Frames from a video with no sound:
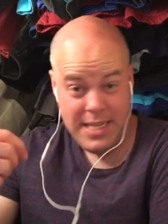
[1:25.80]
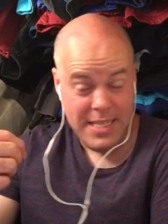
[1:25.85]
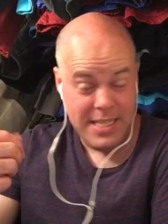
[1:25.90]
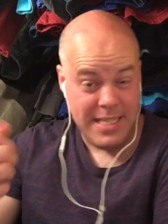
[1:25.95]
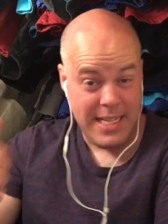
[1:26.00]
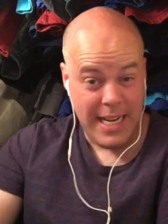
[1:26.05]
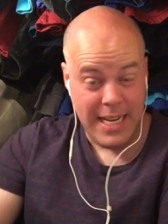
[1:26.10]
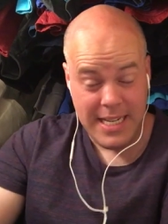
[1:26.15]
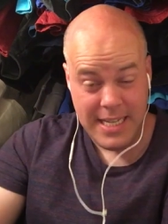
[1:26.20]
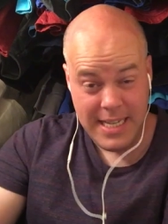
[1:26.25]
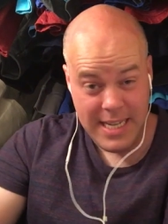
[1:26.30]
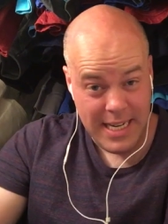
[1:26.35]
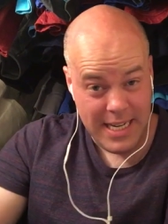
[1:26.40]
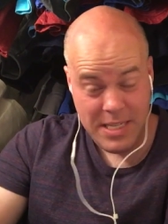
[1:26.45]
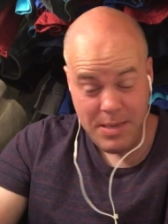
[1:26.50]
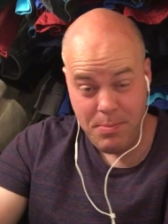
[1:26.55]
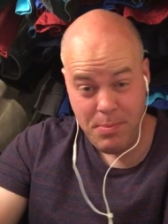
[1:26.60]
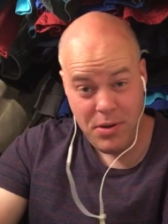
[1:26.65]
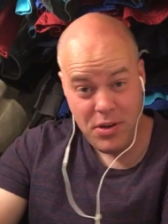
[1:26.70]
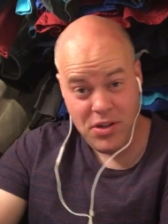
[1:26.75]
Satan is
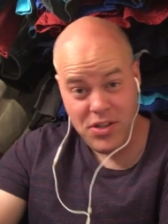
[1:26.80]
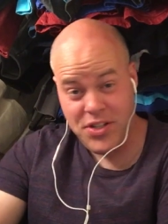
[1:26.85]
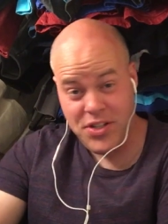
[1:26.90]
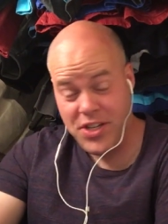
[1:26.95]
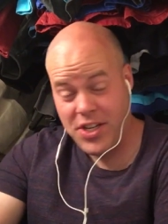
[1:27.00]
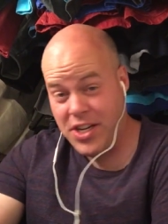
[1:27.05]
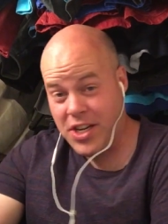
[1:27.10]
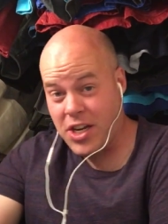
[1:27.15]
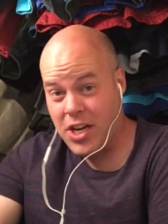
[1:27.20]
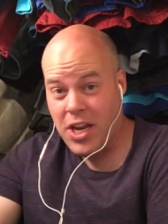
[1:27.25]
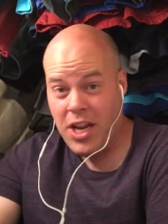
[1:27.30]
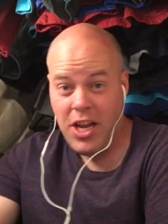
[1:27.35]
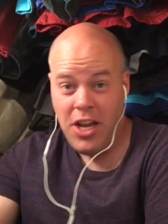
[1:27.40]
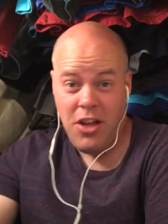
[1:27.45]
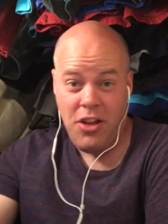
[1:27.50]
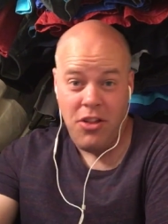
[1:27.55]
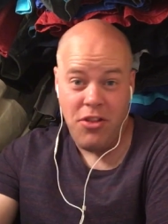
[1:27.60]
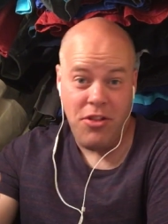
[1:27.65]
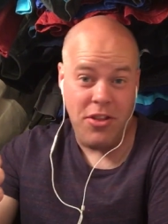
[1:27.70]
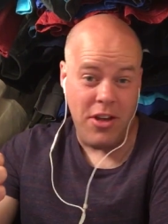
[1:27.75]
a person,
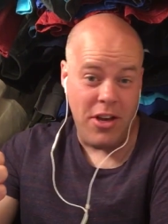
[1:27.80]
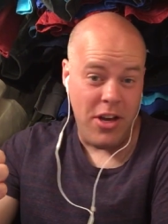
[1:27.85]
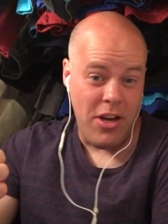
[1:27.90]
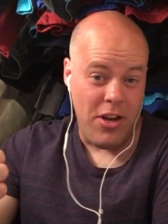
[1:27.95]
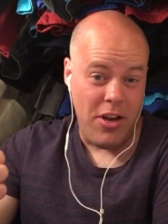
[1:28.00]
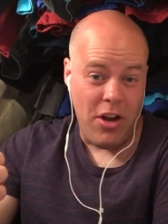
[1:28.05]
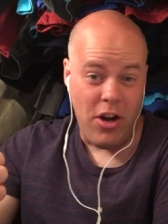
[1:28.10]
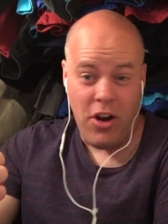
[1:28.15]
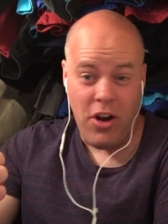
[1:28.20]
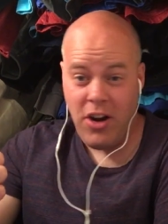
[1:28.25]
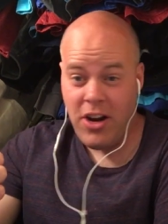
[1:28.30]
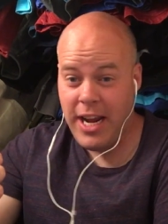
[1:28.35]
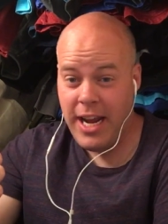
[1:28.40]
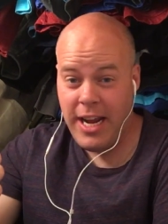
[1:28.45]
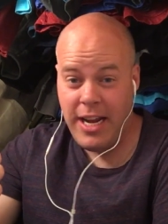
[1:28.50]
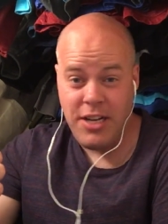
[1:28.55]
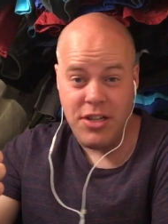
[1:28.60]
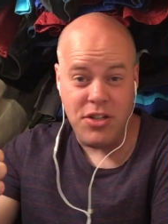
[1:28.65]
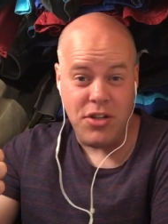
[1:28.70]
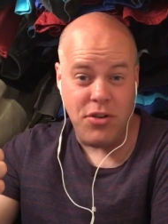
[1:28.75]
the
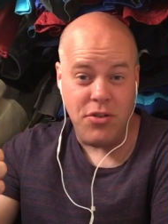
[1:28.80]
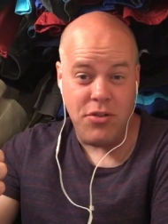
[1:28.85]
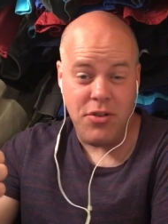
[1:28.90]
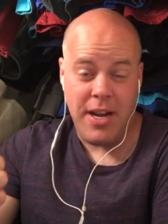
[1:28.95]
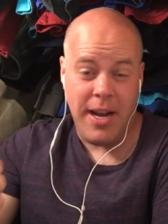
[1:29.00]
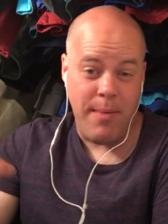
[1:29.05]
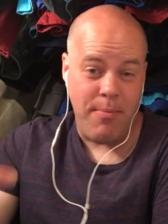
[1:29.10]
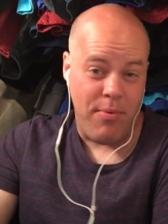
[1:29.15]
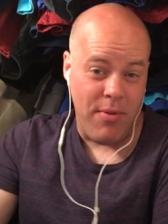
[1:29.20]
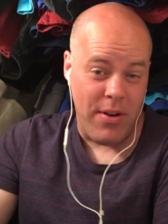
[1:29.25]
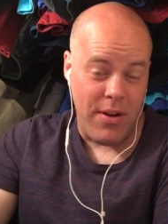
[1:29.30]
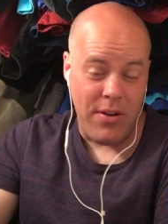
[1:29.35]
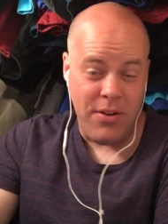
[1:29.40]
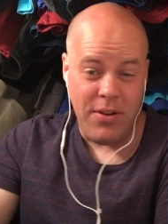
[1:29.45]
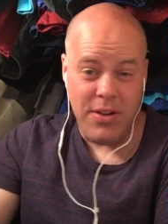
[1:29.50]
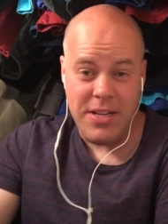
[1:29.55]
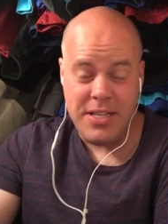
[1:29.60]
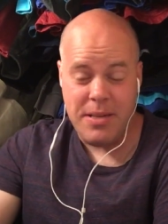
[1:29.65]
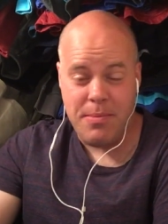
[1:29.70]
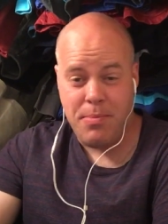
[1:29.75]
archangel Gabriel
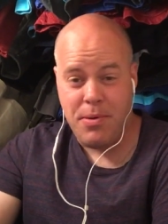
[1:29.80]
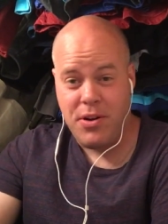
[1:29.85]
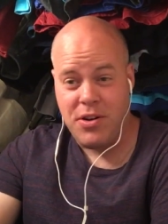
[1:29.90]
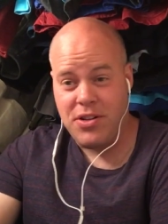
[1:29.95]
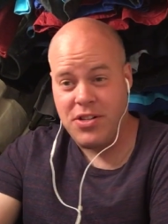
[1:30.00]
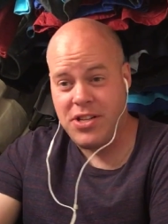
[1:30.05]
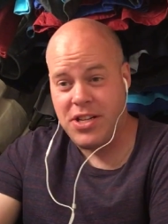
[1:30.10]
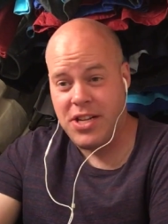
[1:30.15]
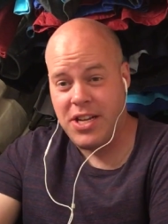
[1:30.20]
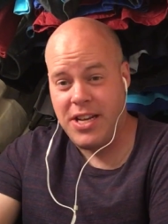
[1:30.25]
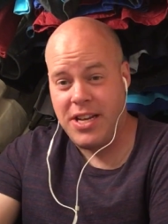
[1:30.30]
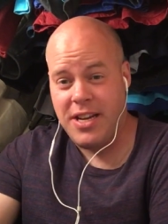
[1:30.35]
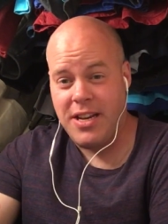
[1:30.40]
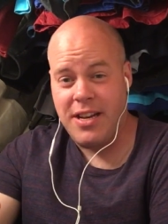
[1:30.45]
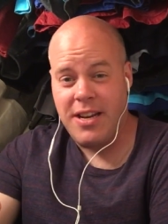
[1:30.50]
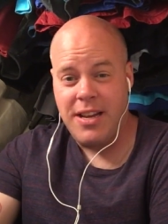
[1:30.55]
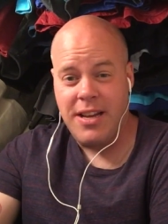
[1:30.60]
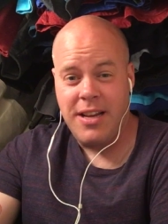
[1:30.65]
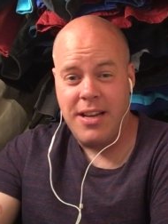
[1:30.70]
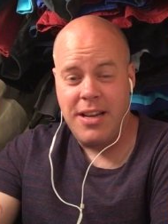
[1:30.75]
is a person,
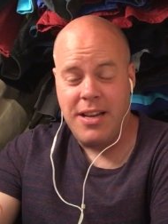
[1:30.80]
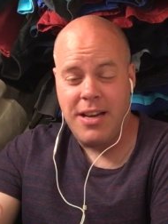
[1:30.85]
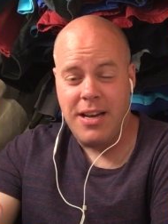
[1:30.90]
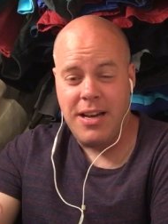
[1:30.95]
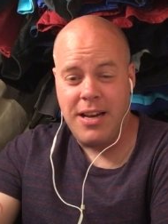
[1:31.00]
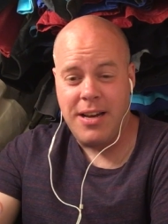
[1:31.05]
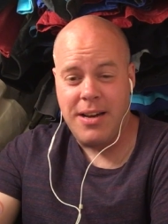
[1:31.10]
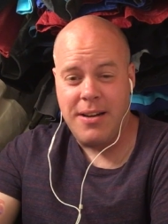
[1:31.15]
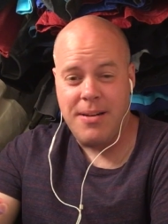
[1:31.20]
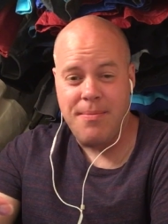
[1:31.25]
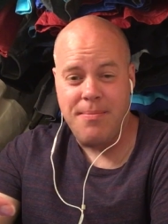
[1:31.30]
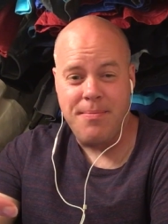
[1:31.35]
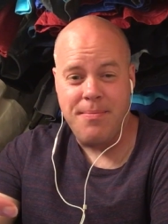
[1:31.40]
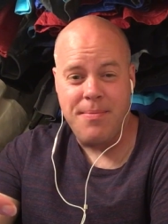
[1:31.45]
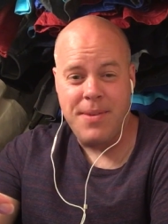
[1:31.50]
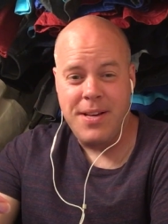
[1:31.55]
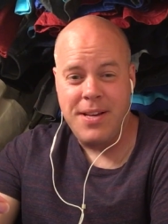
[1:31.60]
um,